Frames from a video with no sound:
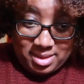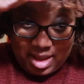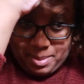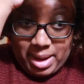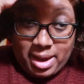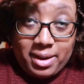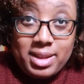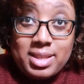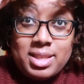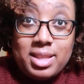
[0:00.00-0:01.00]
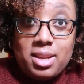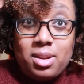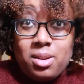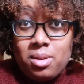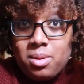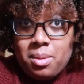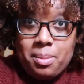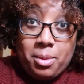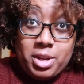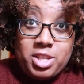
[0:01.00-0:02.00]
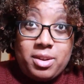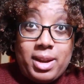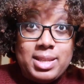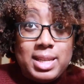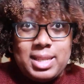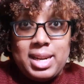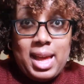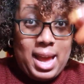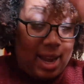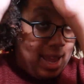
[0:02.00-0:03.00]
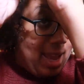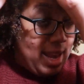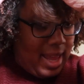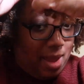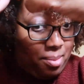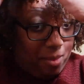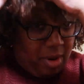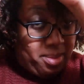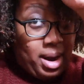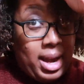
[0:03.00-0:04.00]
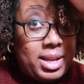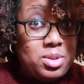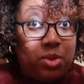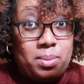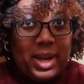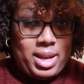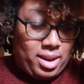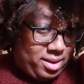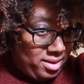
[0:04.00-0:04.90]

My hair is still moisturized. I did not add any more product to my hair.